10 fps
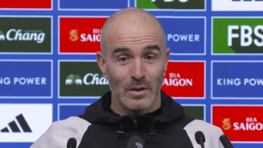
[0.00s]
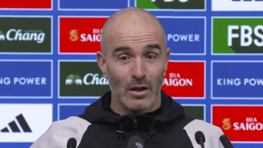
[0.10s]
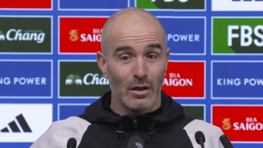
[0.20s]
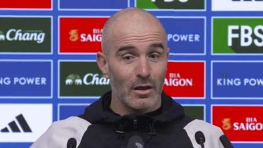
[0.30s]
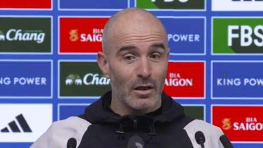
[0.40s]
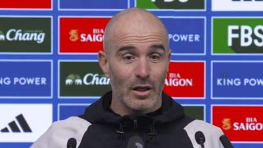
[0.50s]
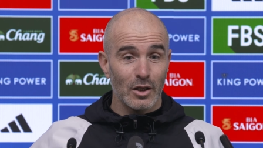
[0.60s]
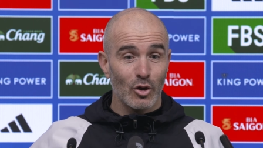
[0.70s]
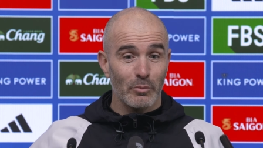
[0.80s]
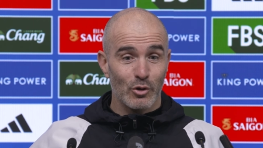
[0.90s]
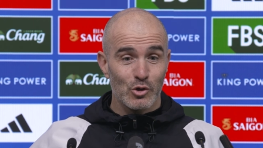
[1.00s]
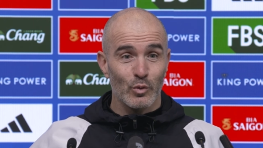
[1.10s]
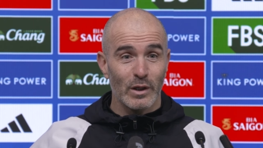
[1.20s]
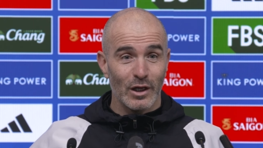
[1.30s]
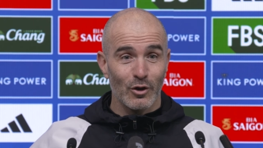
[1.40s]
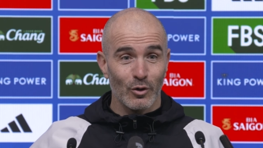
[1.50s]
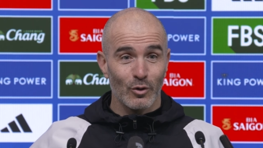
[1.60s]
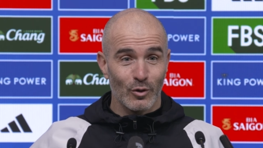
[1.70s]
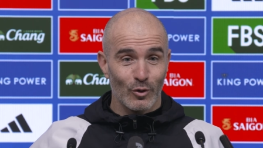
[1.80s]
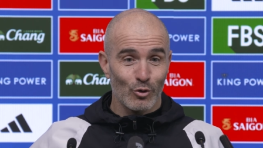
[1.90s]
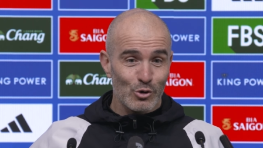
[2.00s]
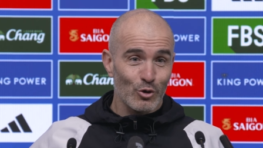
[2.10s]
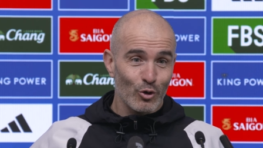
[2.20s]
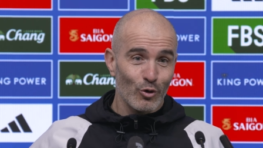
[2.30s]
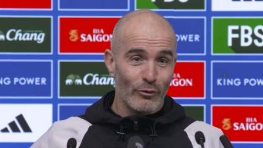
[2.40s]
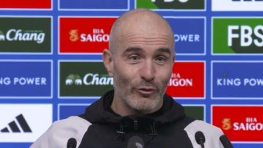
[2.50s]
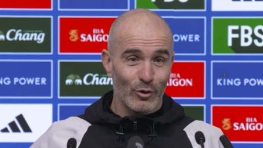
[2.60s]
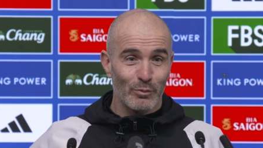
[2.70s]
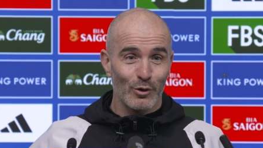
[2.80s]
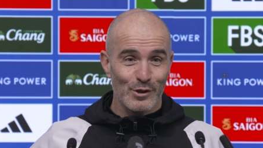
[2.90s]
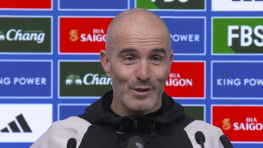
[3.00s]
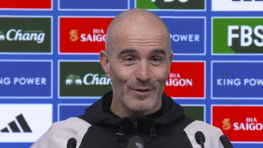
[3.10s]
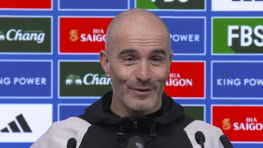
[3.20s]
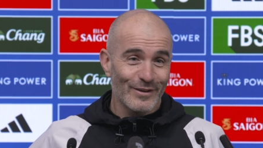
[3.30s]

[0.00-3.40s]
Uh, no, because we can also go four points.